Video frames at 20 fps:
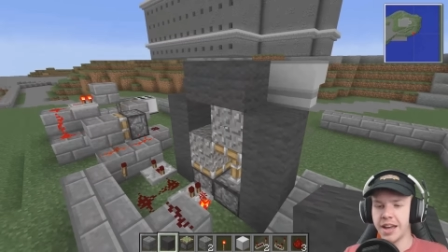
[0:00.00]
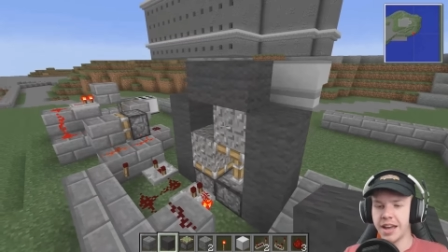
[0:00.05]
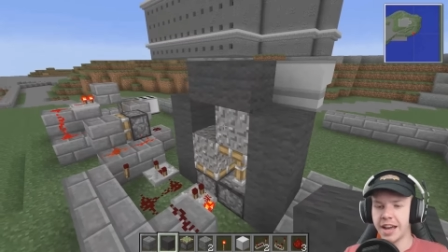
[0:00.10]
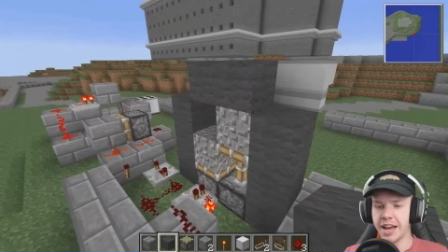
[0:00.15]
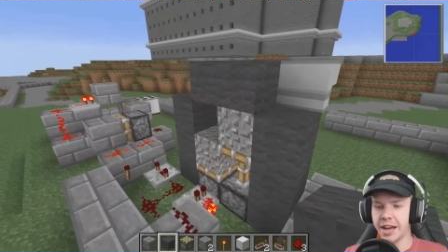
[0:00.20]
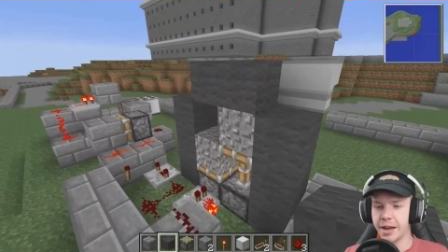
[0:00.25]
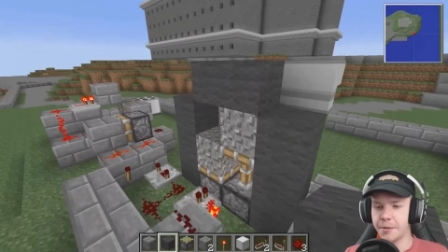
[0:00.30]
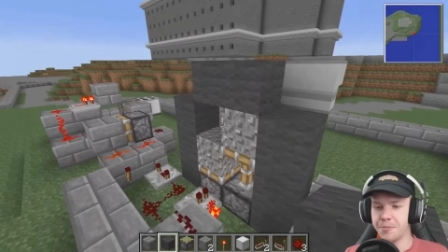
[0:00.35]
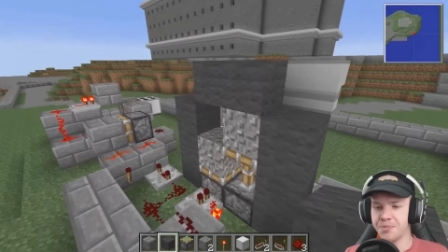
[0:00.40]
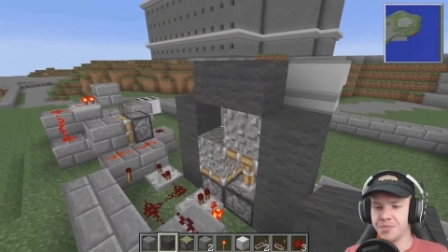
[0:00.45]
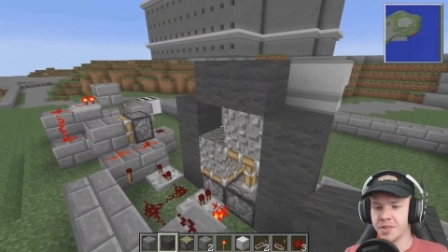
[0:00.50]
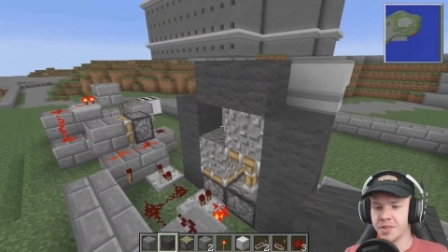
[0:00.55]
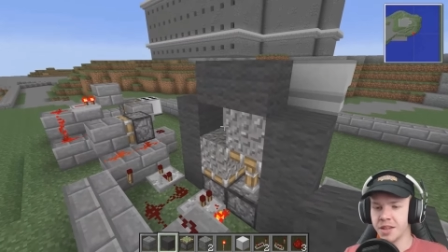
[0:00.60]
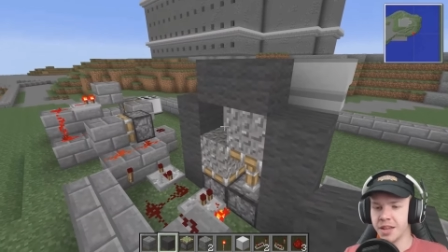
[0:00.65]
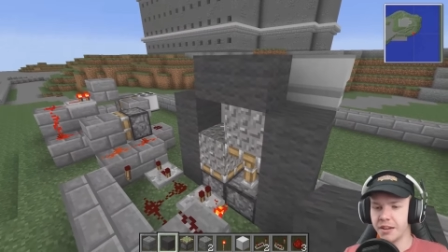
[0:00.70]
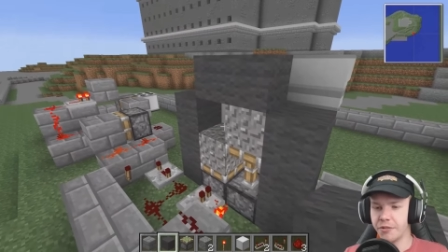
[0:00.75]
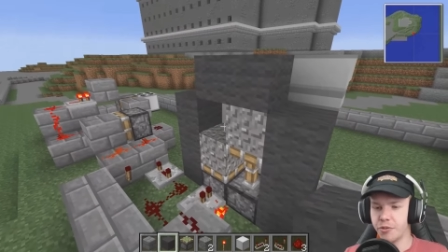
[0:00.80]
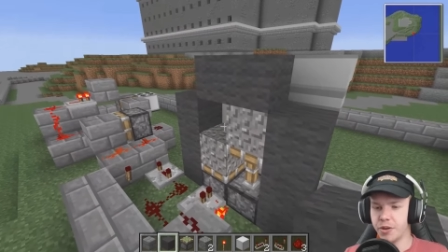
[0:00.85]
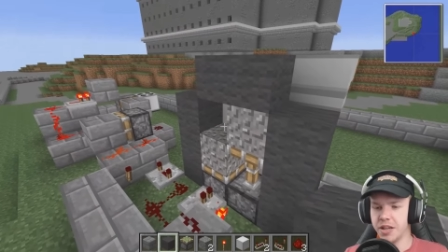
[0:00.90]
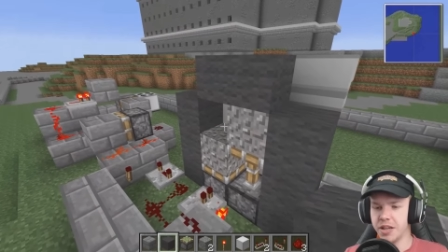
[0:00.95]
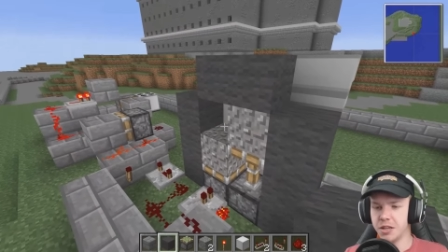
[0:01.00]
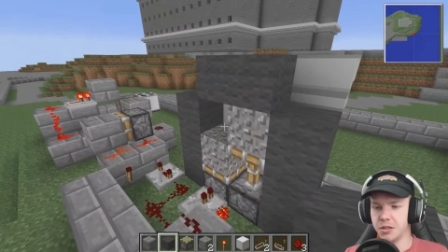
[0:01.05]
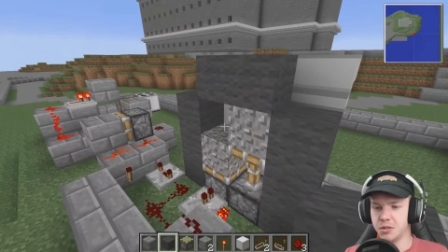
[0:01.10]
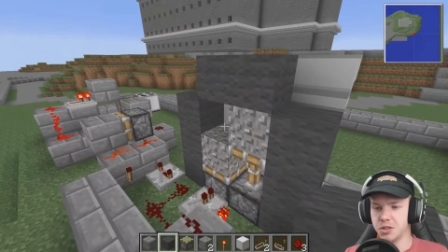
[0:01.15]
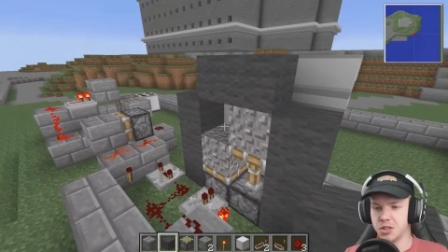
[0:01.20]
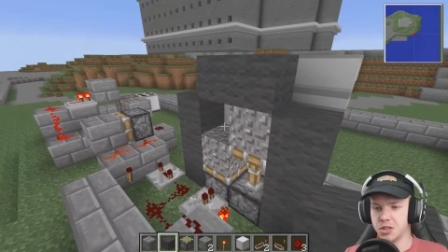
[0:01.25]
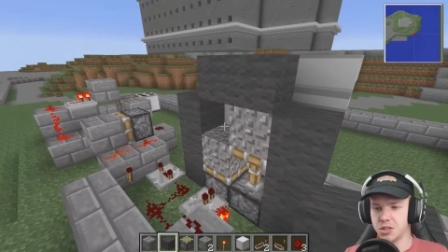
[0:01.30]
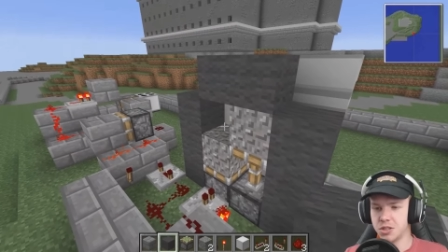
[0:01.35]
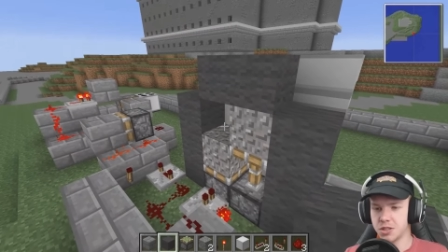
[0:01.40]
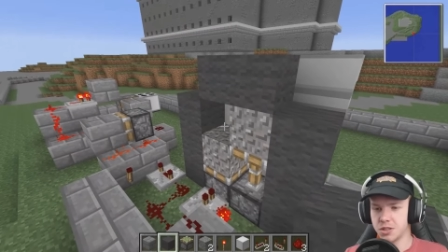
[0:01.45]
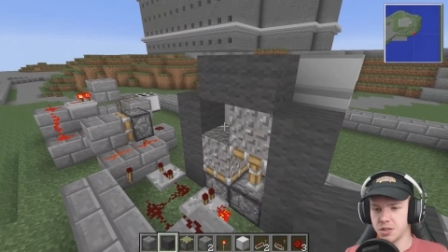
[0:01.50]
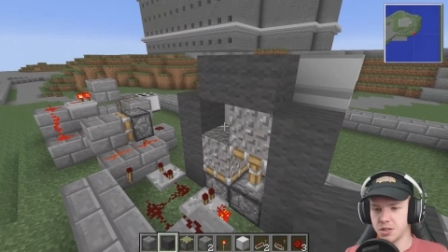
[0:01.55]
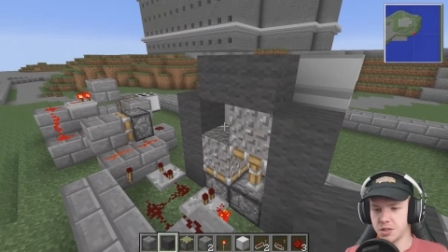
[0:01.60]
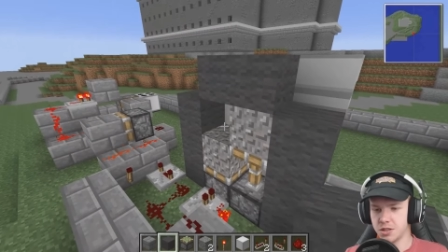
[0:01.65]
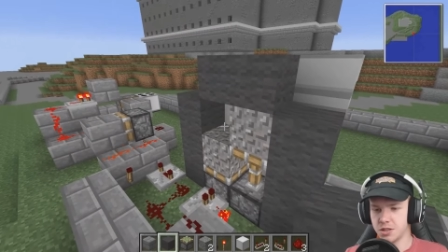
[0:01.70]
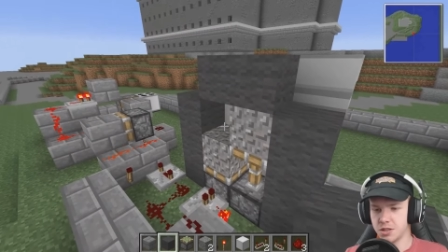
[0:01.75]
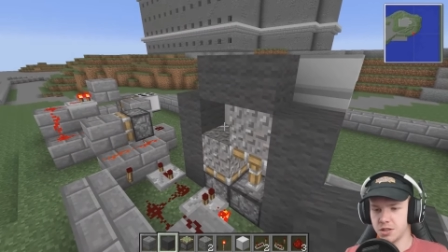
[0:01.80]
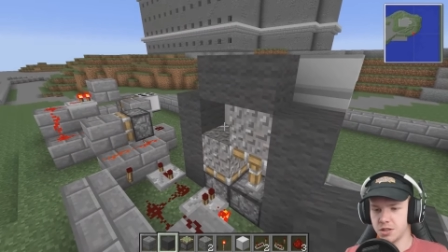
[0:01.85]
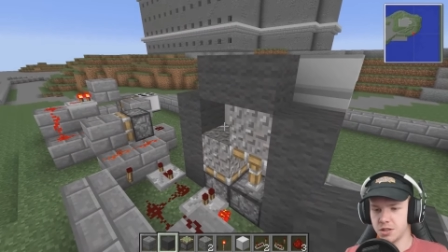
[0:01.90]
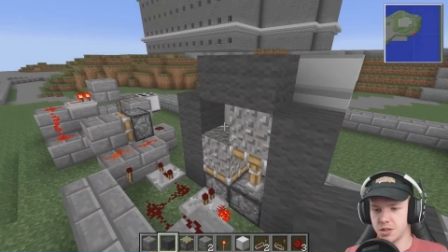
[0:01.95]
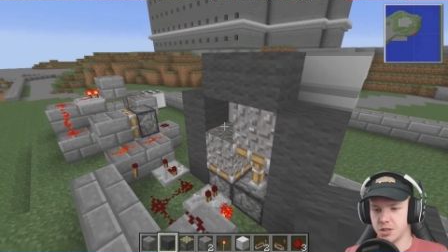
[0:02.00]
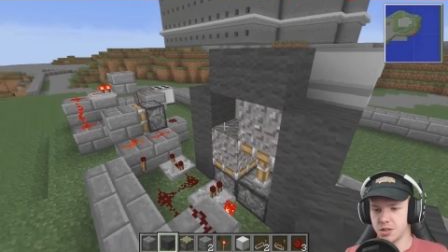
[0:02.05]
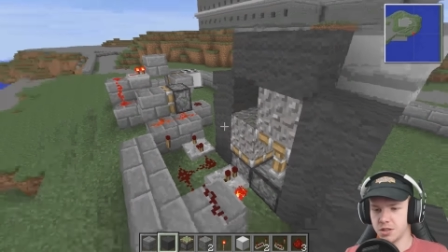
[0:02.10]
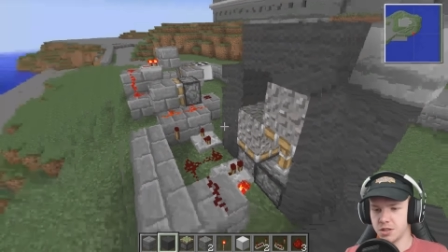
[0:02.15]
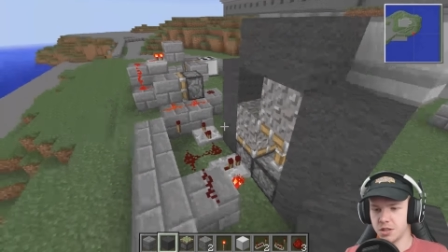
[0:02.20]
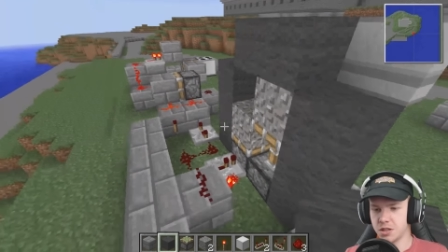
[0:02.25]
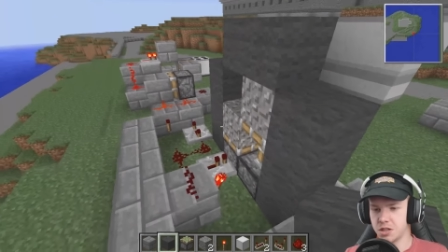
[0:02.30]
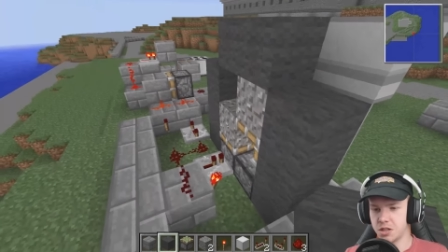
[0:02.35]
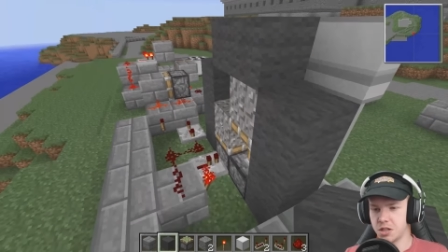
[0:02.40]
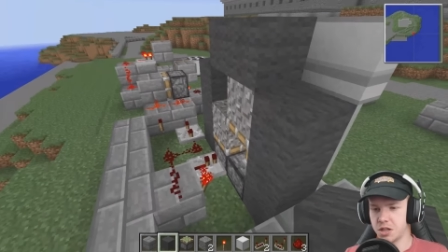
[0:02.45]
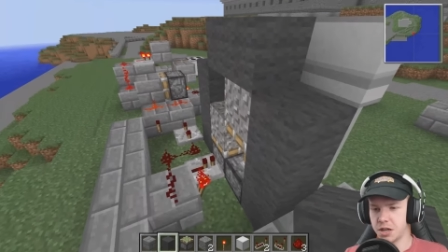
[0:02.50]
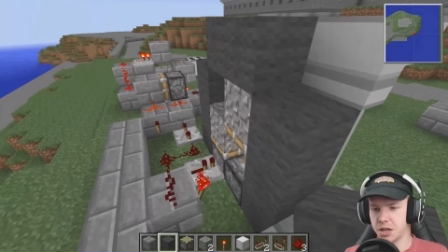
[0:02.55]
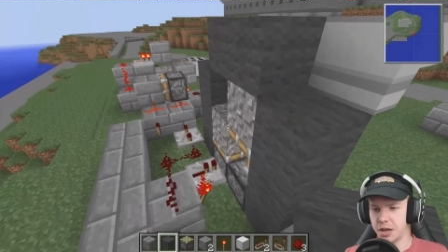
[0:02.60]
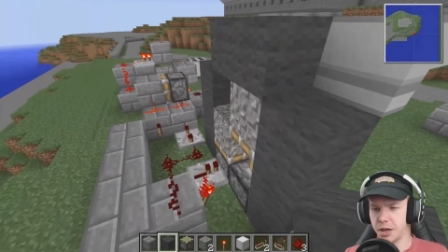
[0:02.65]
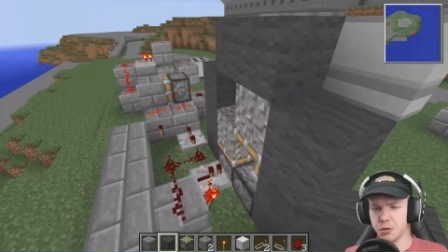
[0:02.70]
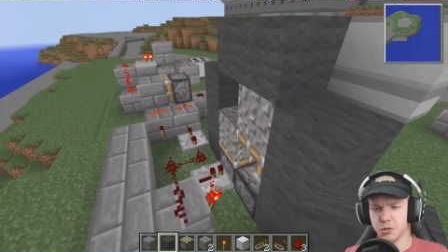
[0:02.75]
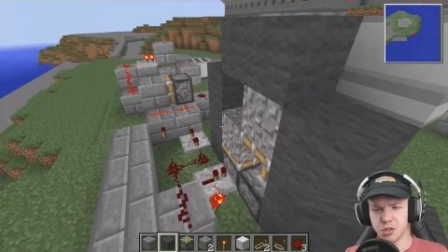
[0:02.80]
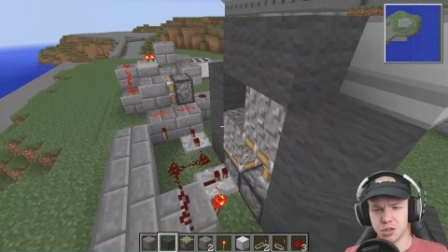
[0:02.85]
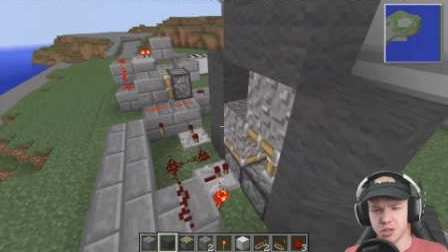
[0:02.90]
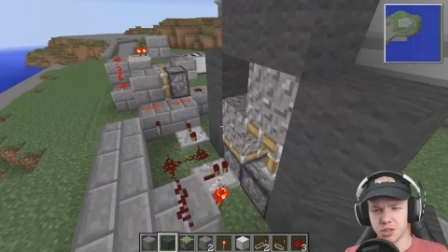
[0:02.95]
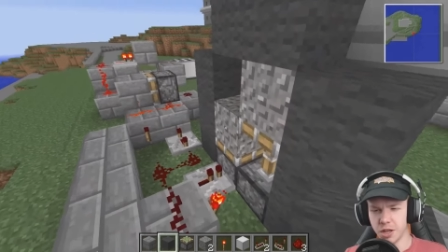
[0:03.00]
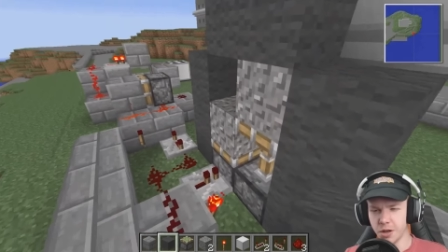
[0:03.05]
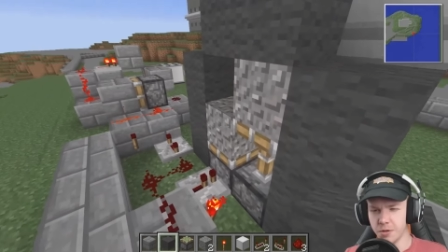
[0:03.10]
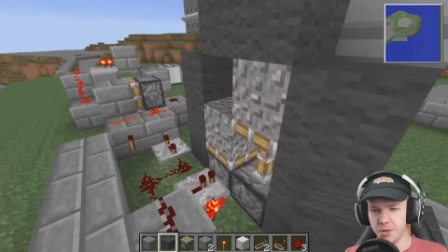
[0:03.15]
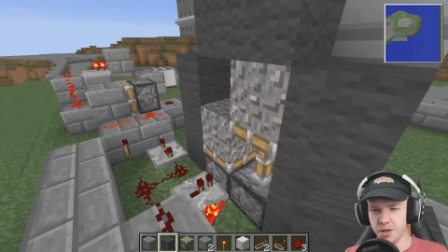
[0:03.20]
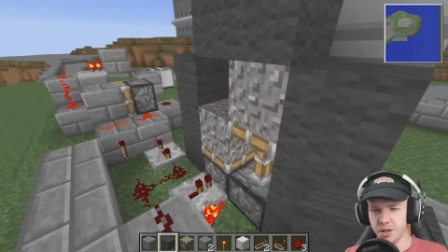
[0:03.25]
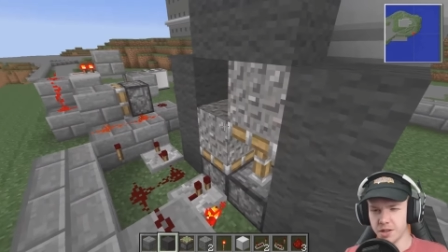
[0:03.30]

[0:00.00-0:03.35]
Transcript: Um, if we used glowstone,